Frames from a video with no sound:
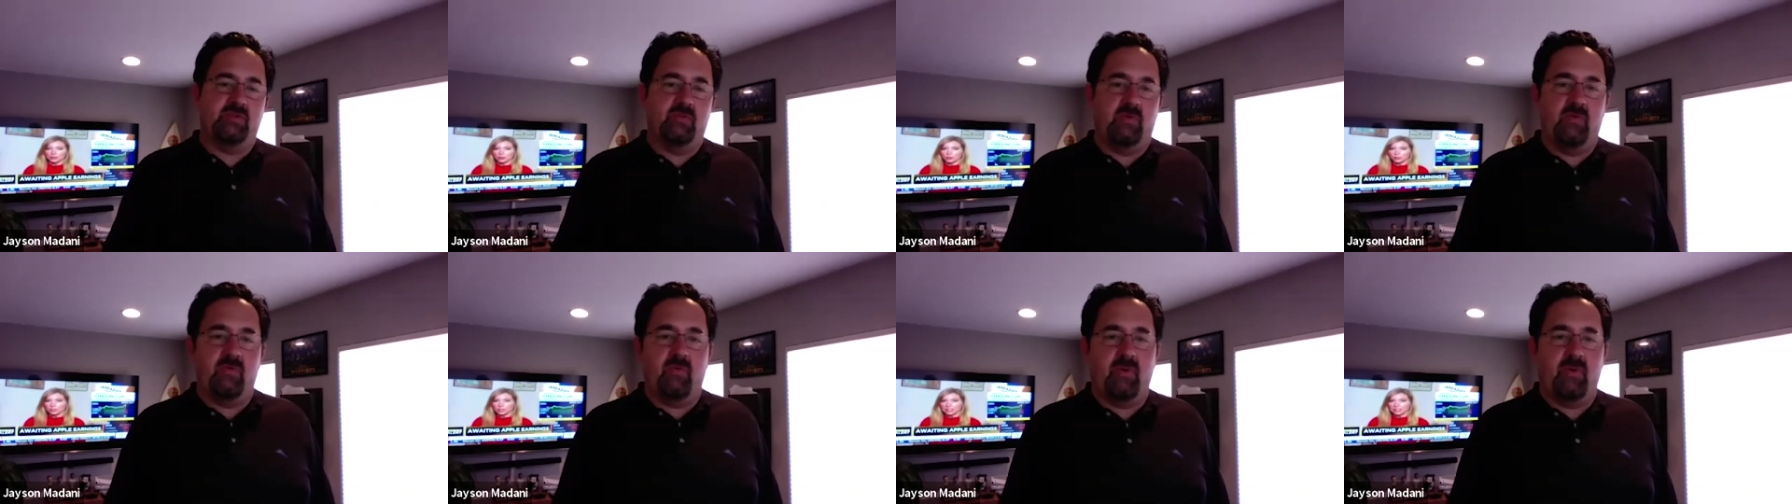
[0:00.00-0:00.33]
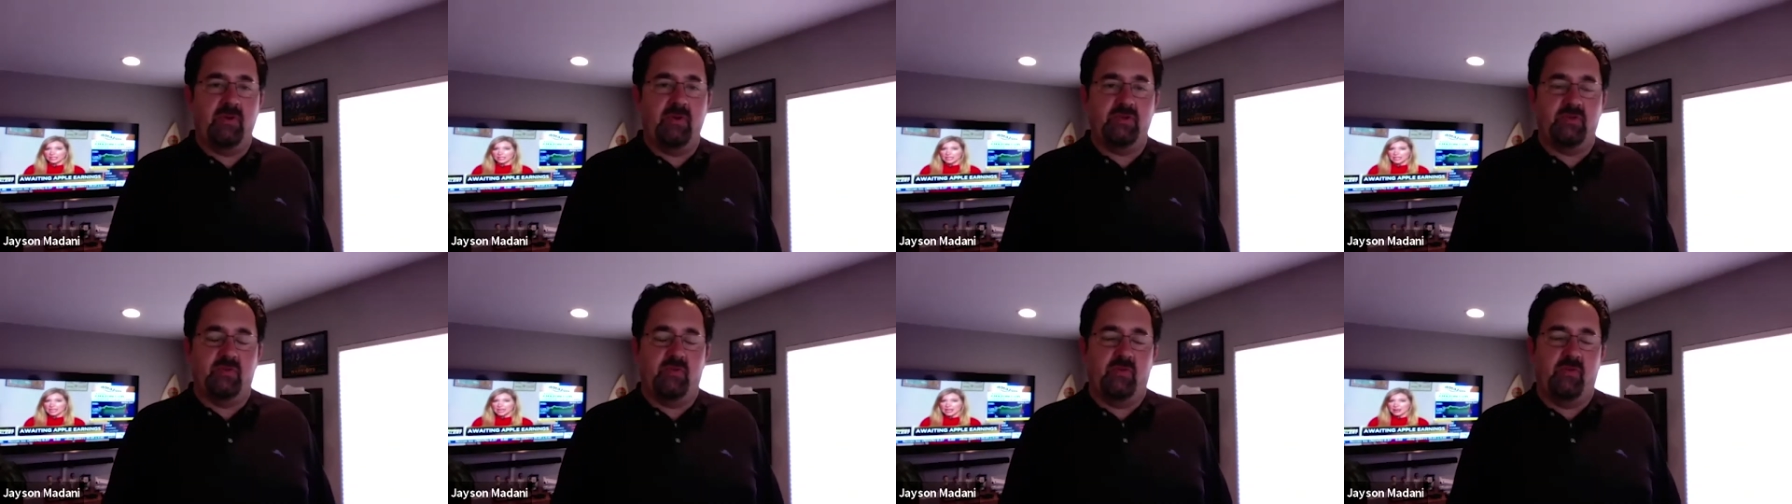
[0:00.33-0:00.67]
So we have a
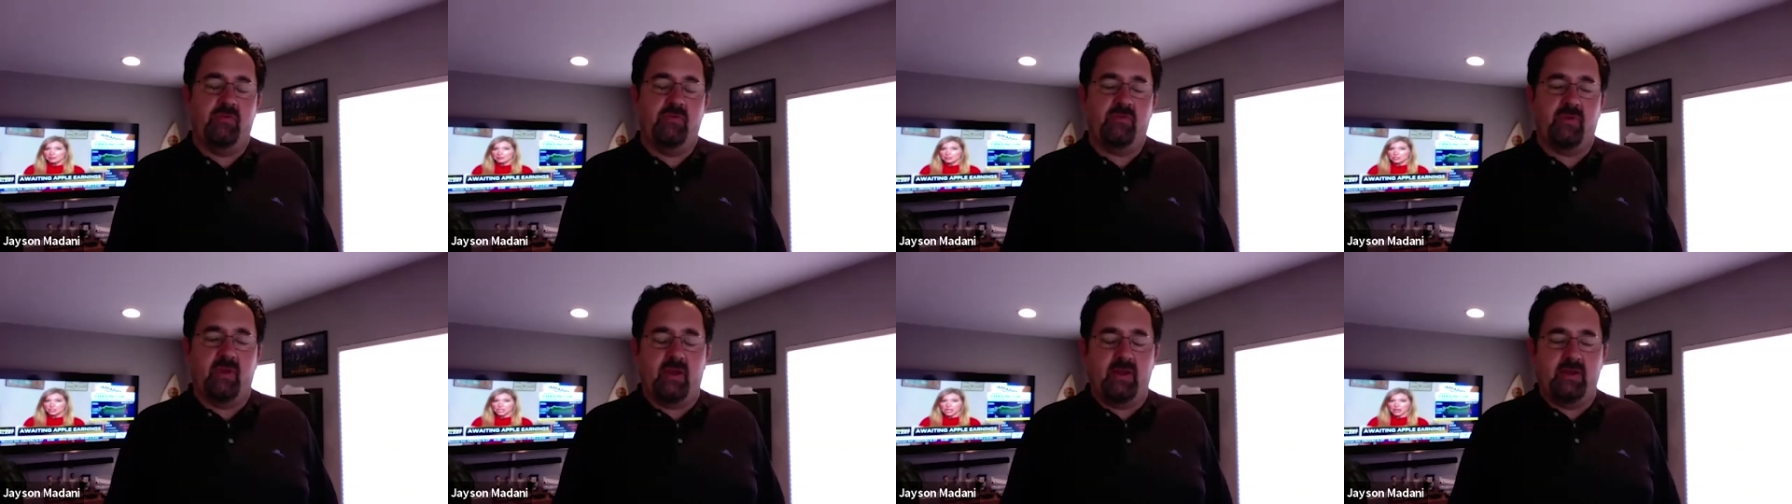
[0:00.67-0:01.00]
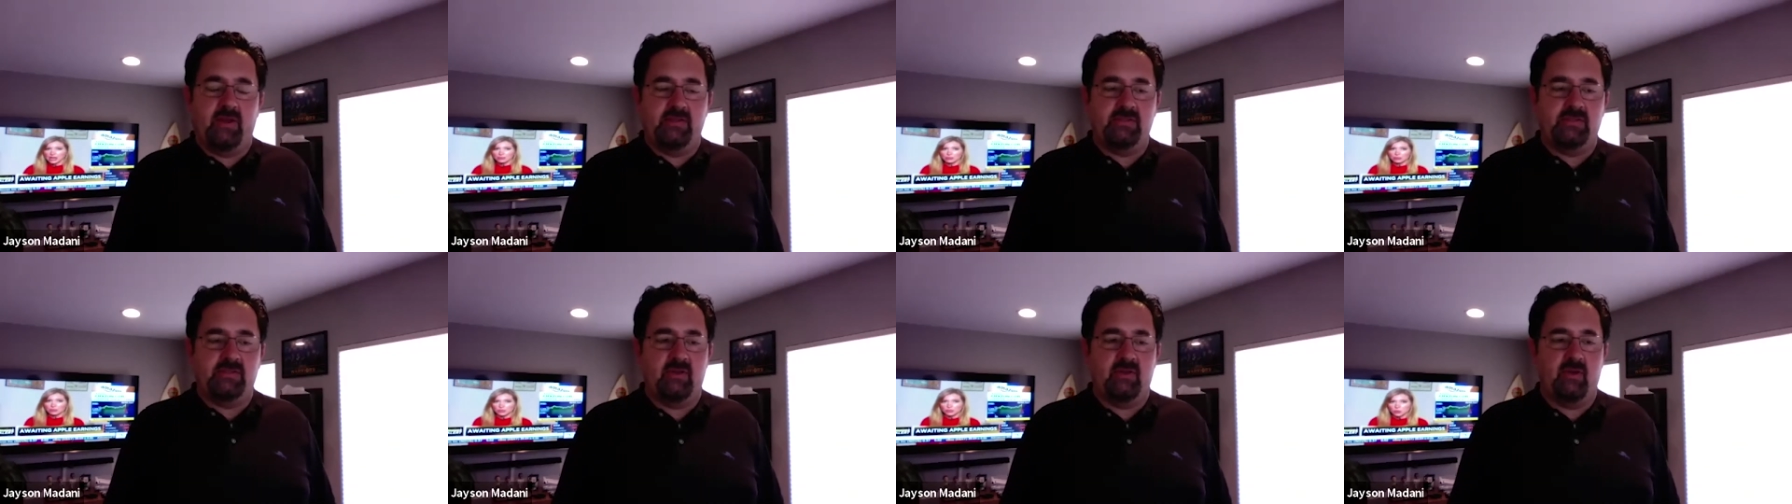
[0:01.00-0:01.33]
bunch of those
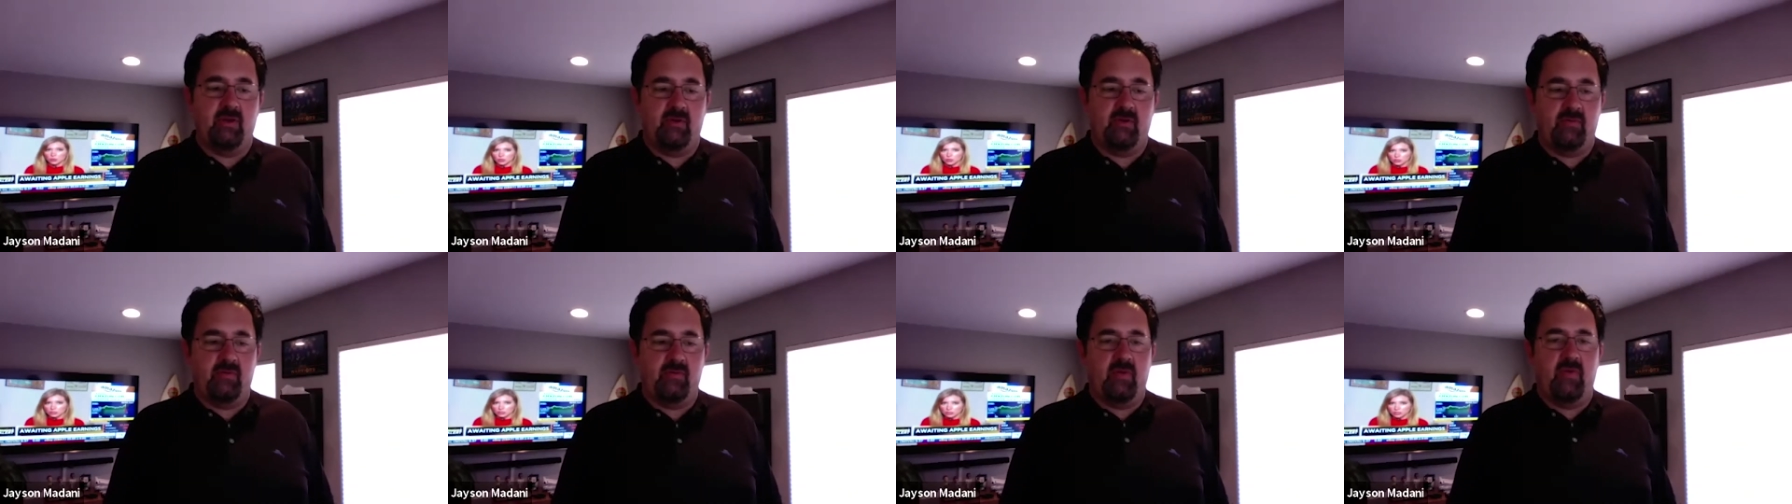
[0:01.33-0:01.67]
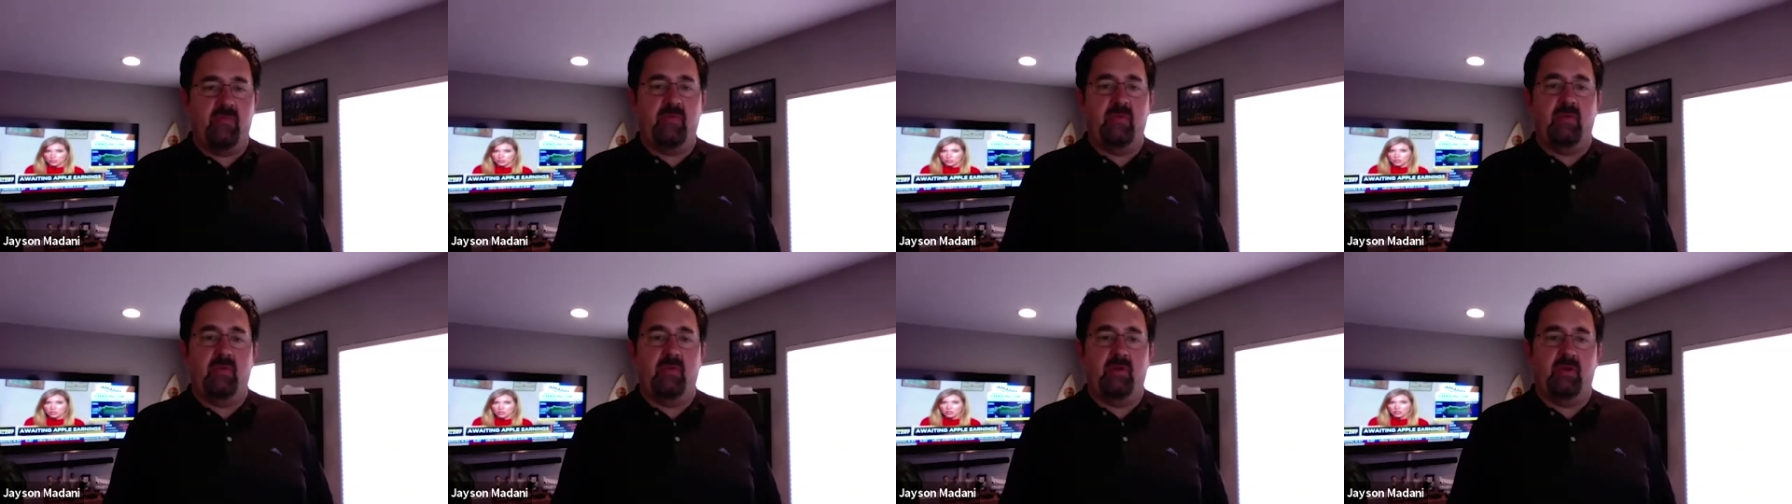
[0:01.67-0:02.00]
guys that have
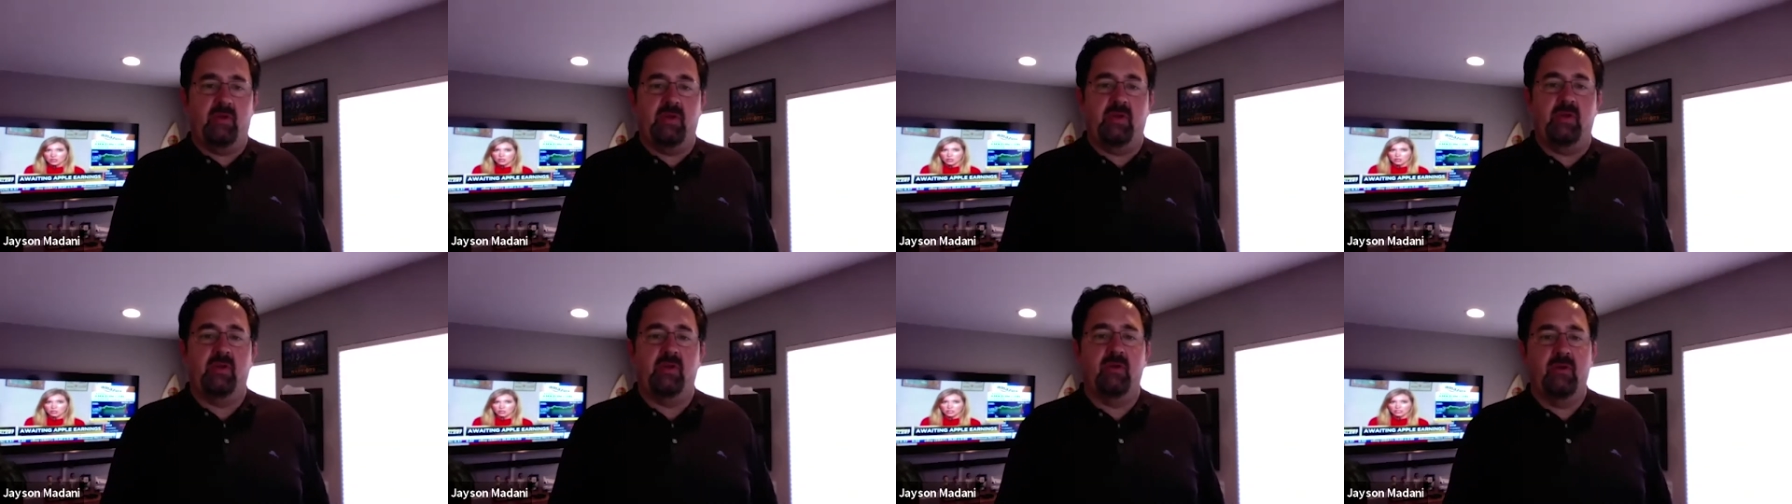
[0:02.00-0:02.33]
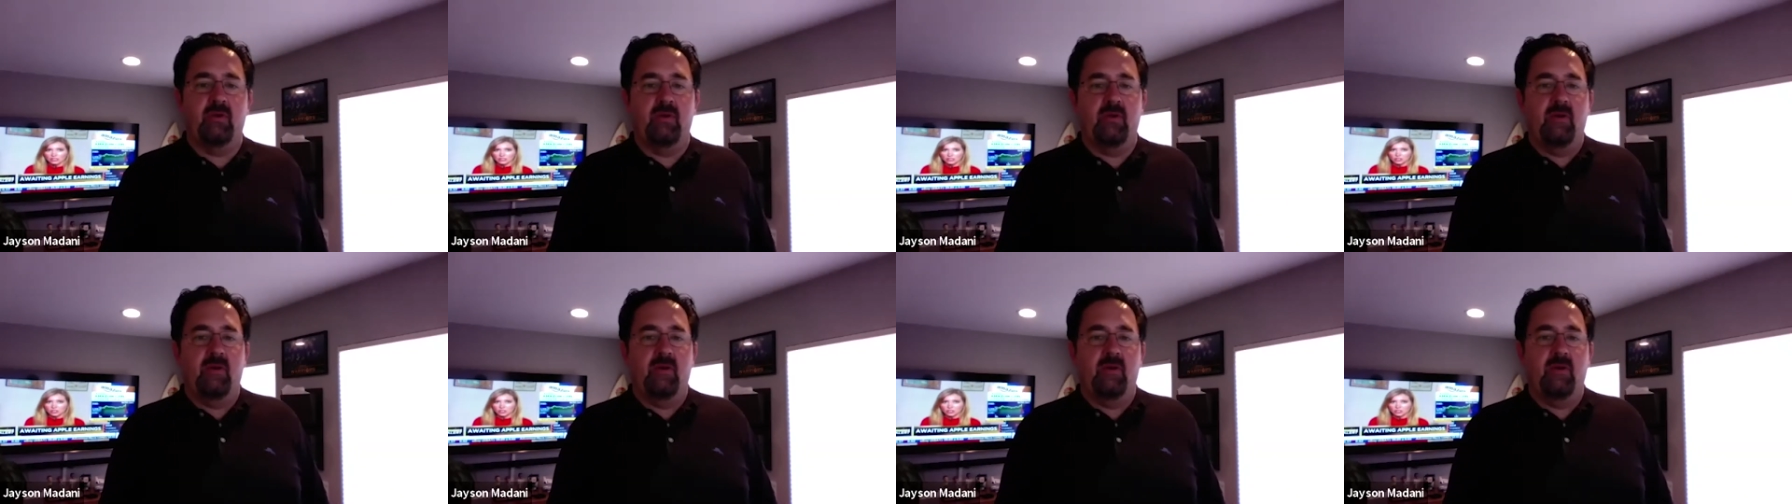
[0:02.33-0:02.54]
been looking.